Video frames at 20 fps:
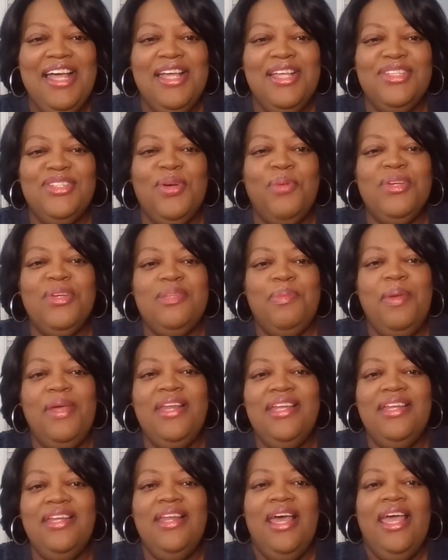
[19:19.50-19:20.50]
So we're
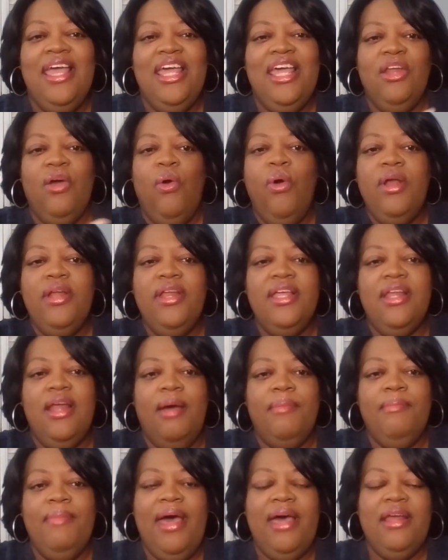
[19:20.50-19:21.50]
spending an
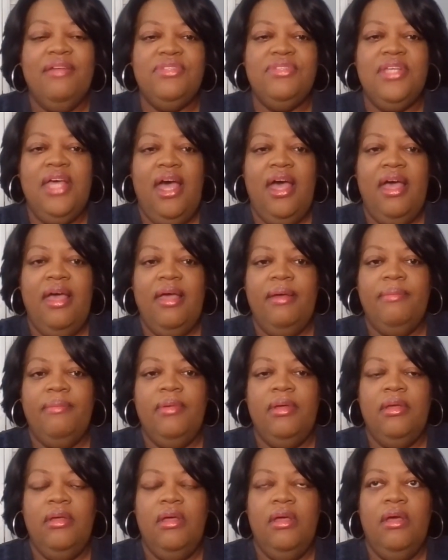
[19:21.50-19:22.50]
inordinate amount of
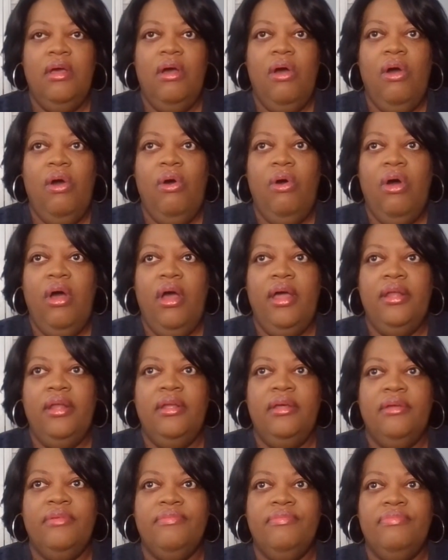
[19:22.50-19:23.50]
time
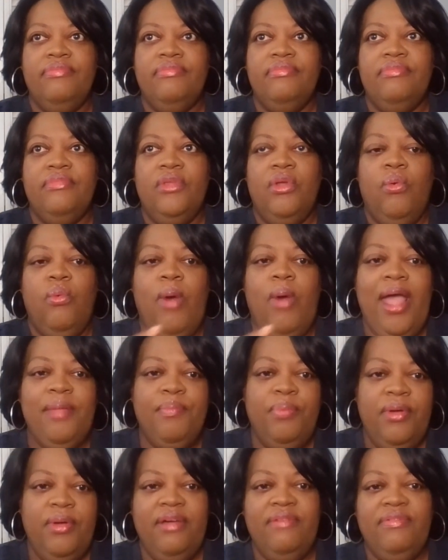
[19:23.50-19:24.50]
on
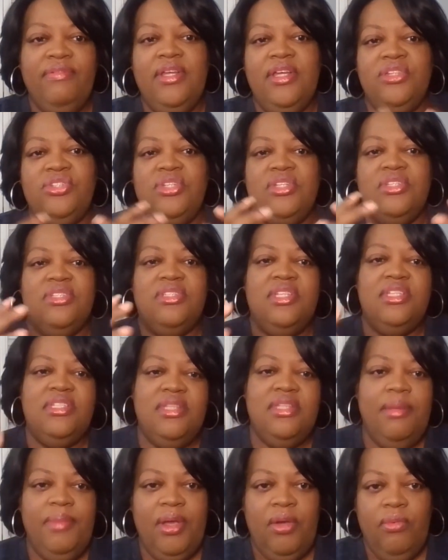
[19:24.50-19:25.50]
white privilege and
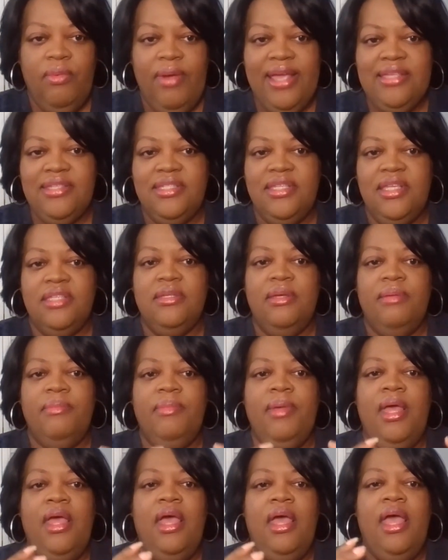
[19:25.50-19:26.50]
systemic
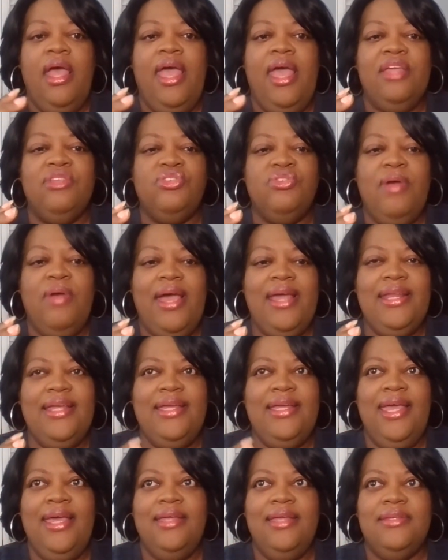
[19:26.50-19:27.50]
racism and trying
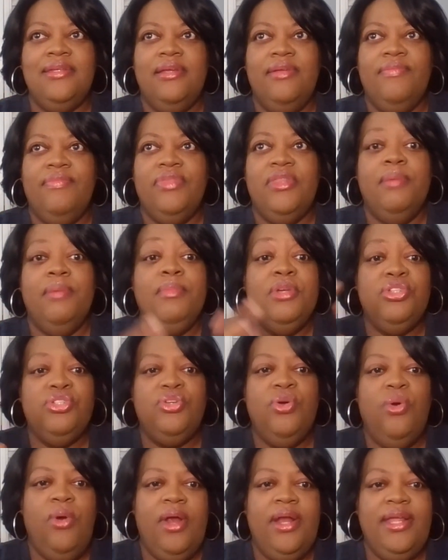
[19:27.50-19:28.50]
to get the
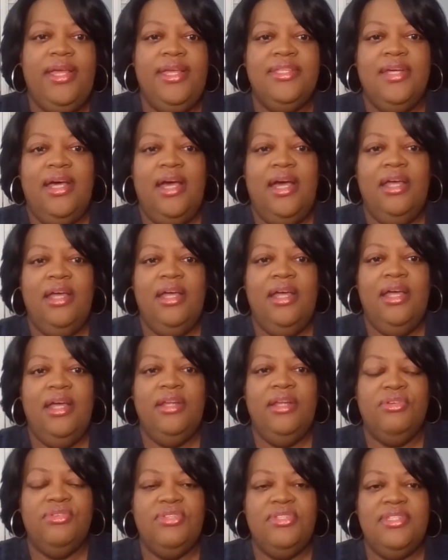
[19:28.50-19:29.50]
majority to
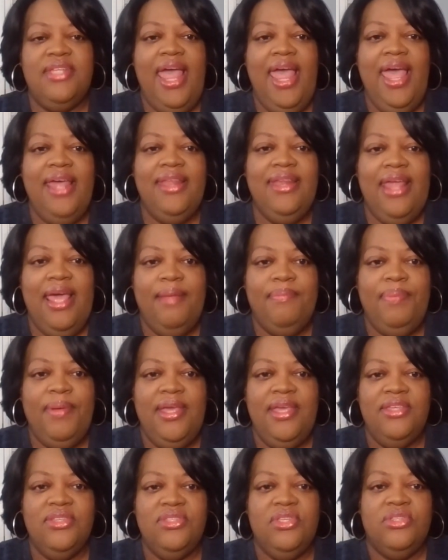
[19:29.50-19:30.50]
understand that
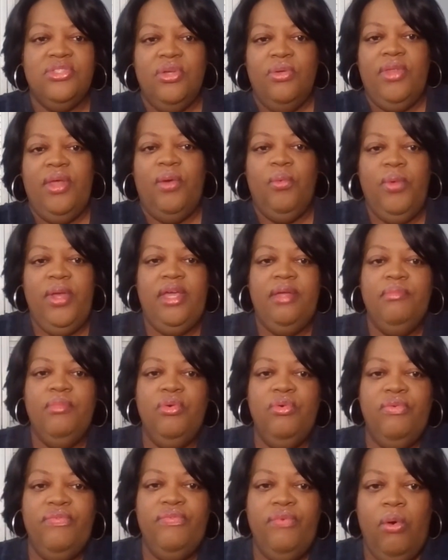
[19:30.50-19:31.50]
piece so that we can
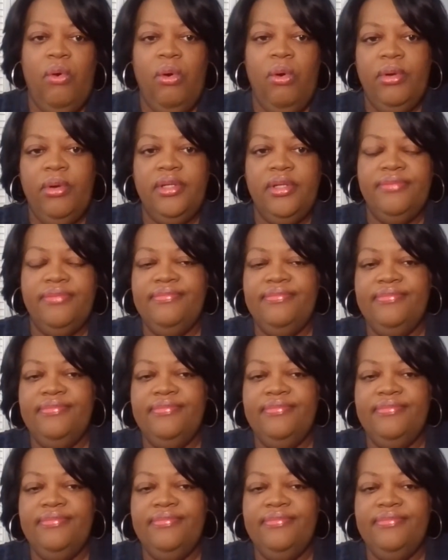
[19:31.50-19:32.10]
move forward.